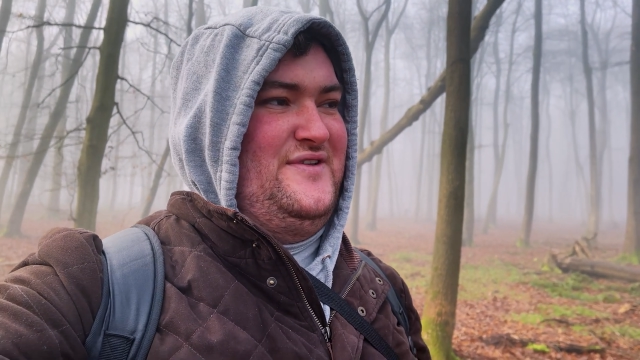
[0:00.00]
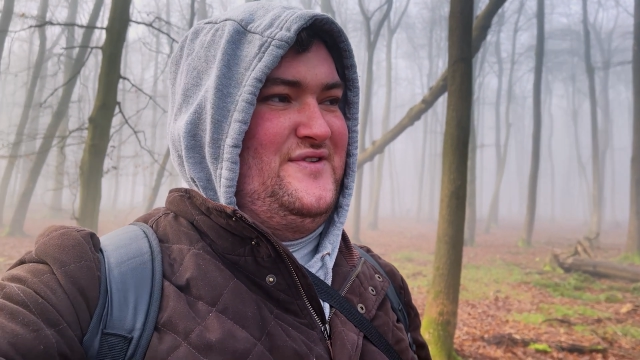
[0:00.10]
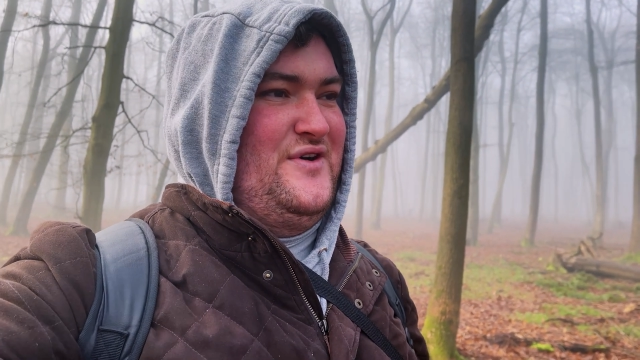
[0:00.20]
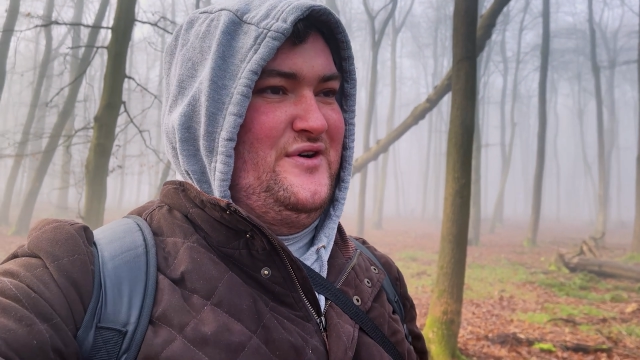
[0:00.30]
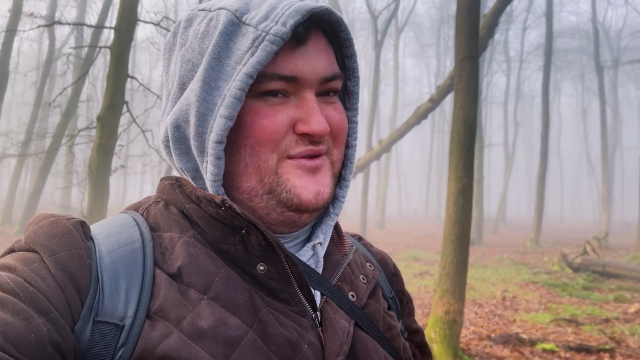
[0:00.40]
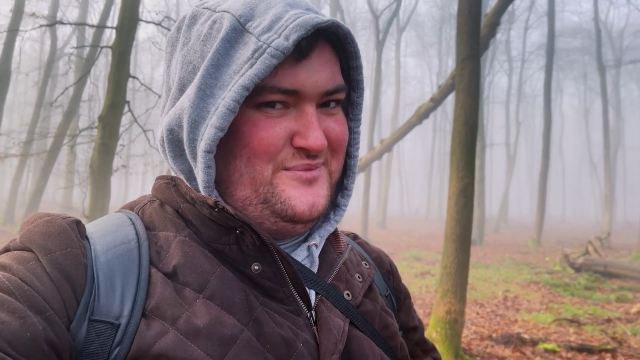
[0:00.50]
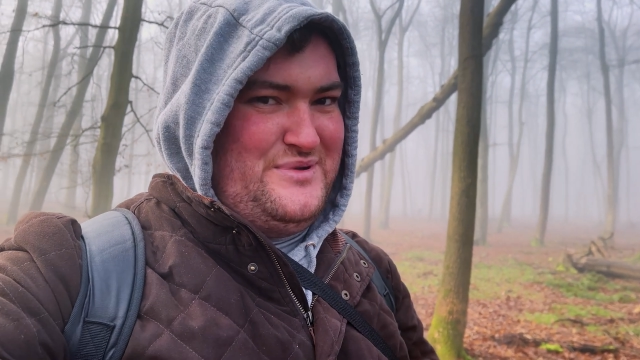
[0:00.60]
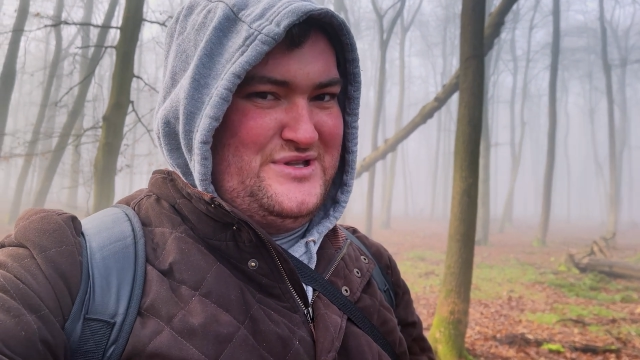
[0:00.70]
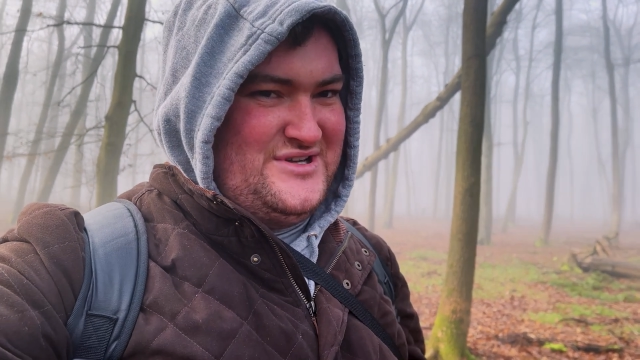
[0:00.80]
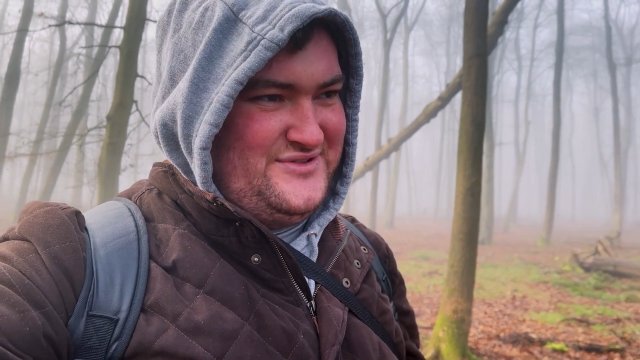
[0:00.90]
so
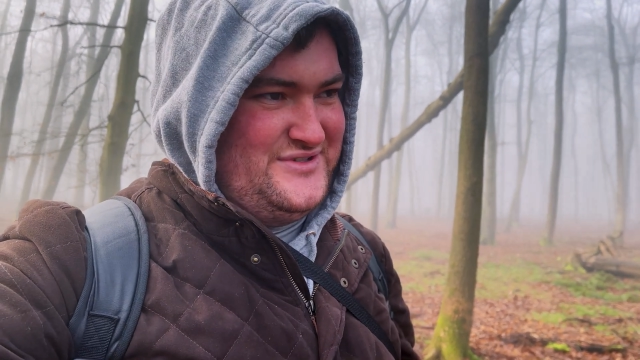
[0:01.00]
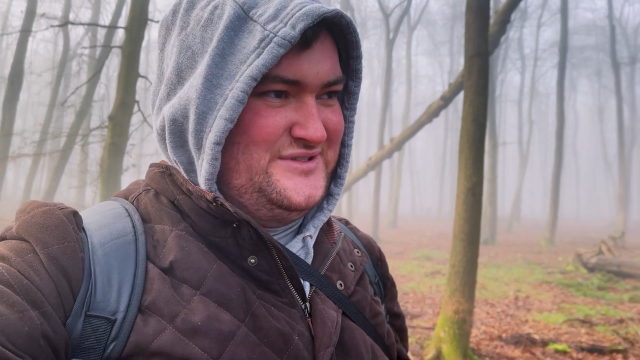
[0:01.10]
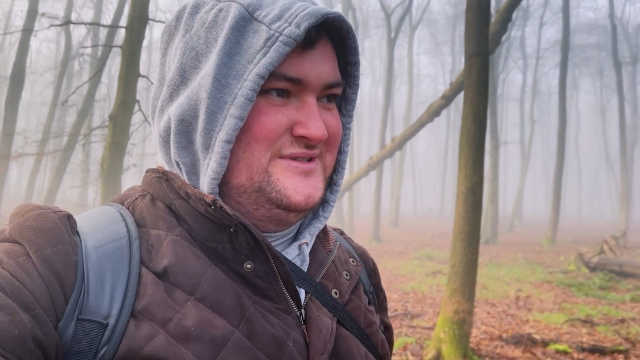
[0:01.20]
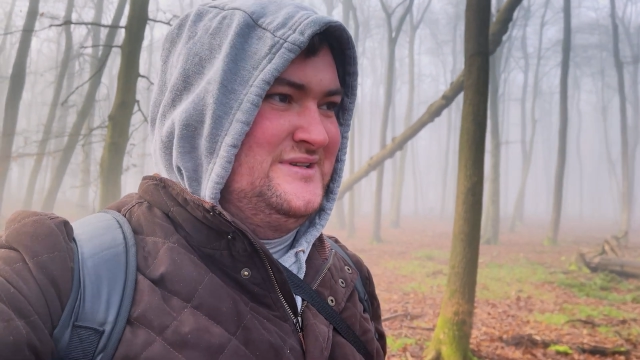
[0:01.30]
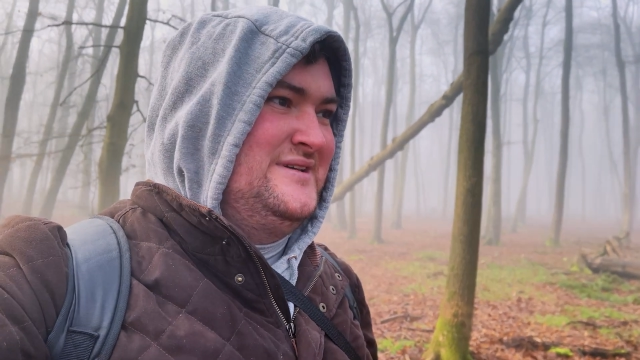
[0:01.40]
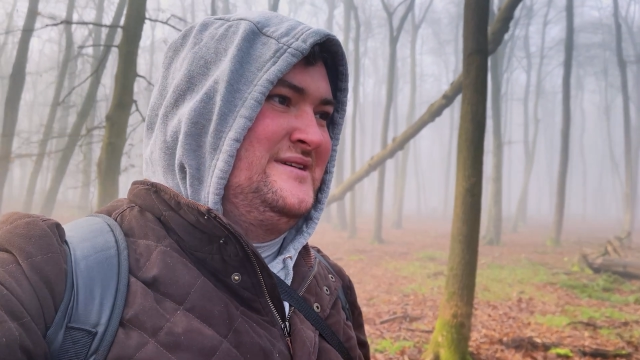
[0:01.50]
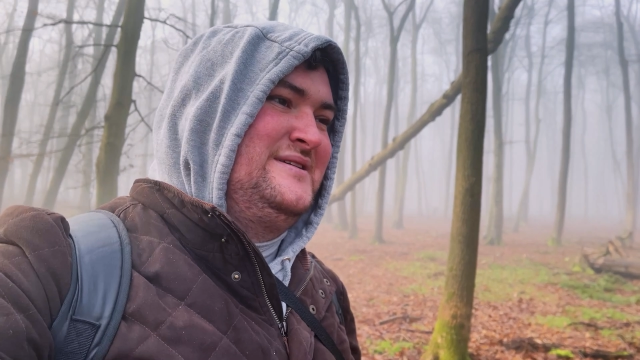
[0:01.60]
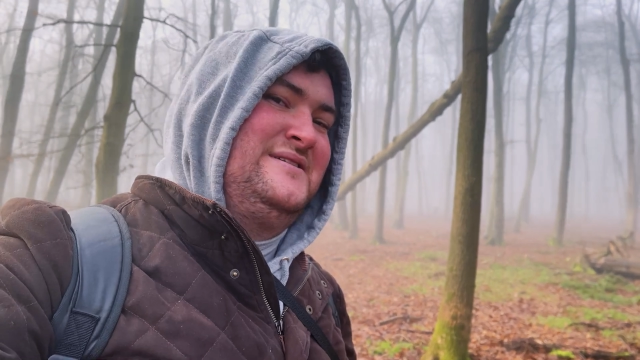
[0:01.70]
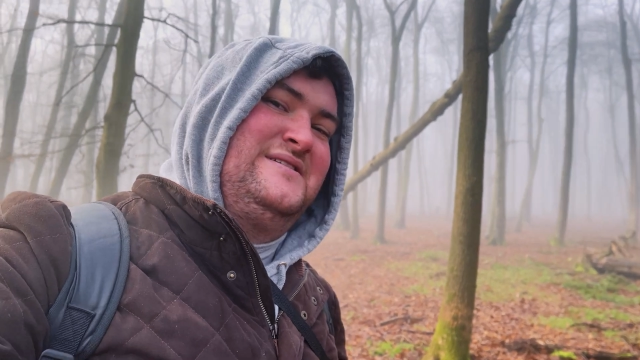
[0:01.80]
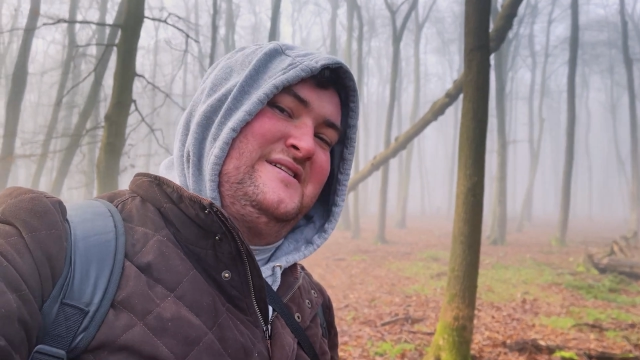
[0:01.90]
be gentle.
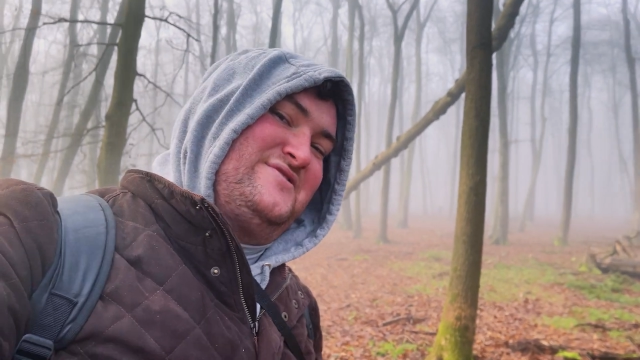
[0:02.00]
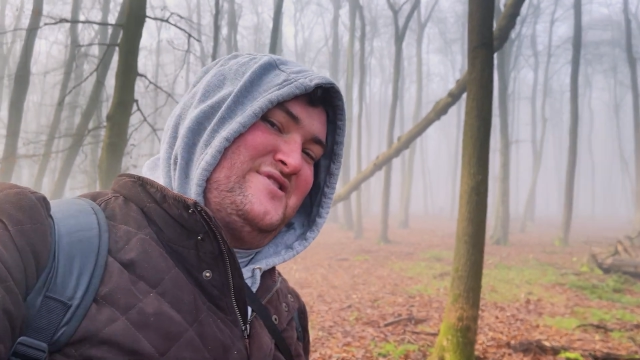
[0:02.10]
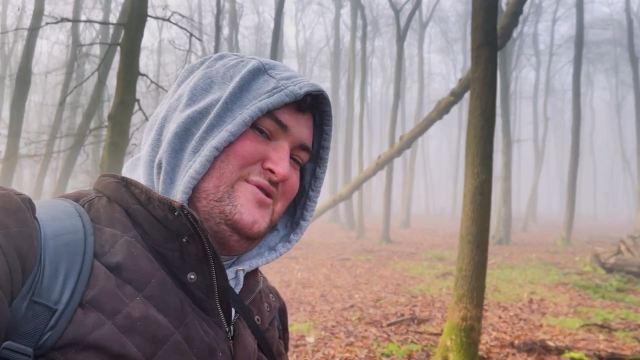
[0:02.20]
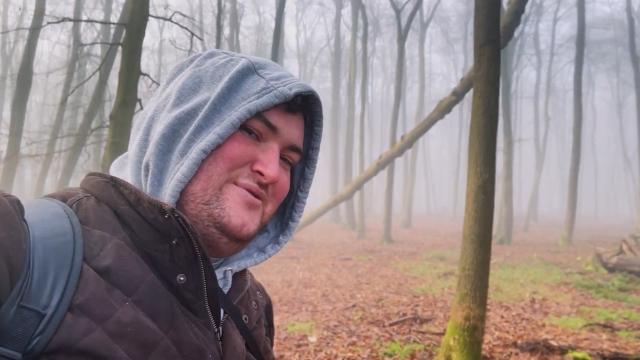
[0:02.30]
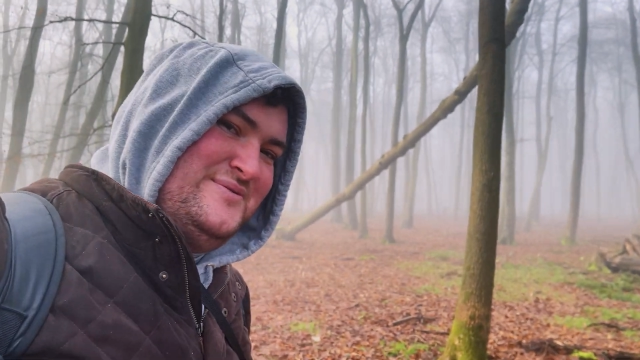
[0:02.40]
Let's go.